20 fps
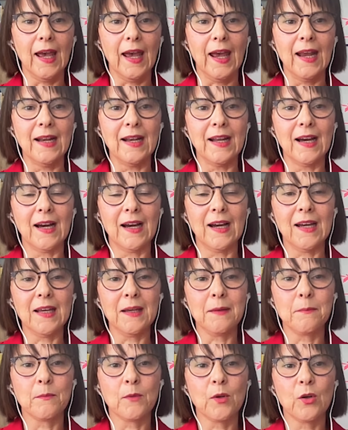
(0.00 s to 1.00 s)
and I
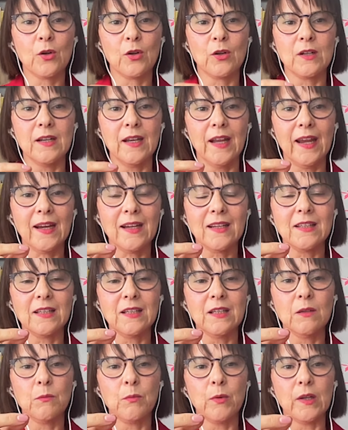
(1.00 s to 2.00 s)
am
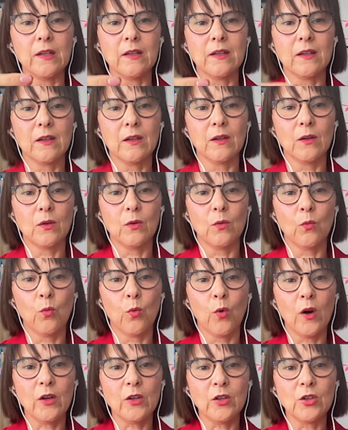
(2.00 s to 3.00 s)
connecting with
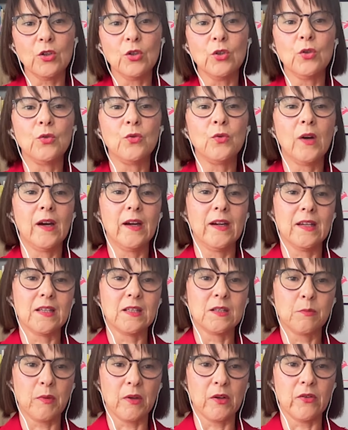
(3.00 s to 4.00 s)
what you are
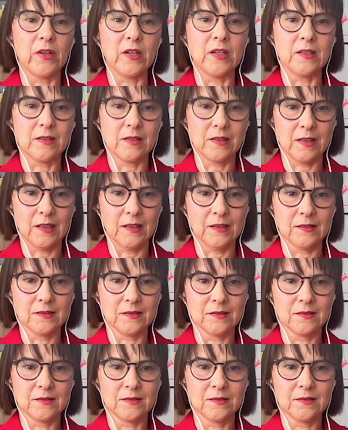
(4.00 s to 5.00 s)
experiencing,
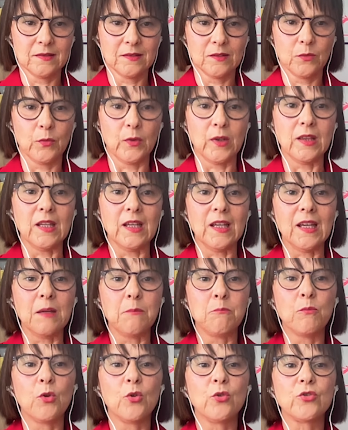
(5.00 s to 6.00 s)
with the
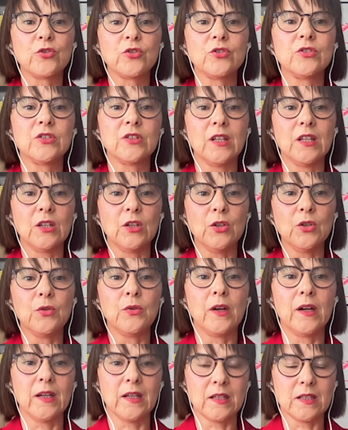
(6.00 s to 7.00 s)
emotions that
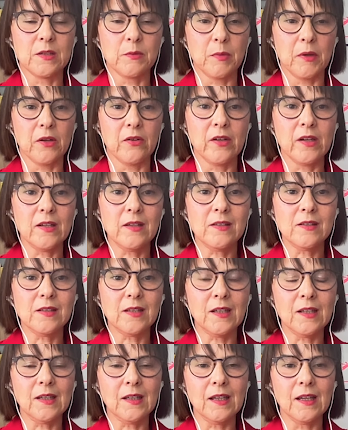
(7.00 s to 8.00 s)
you are
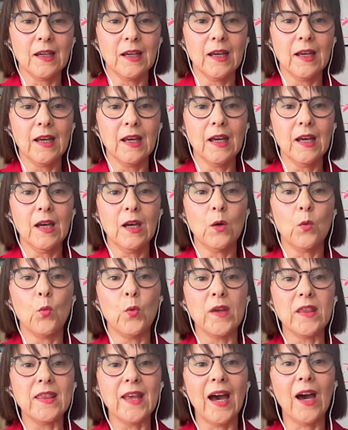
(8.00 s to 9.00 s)
experiencing,
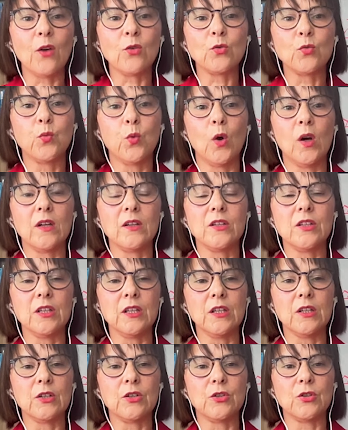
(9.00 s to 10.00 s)
without
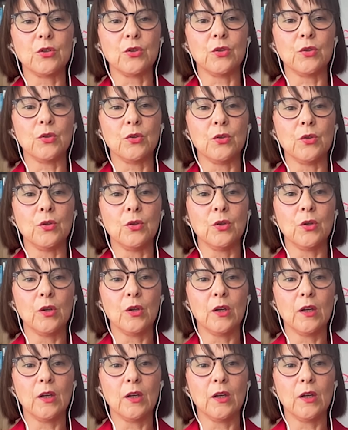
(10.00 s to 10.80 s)
wanting to,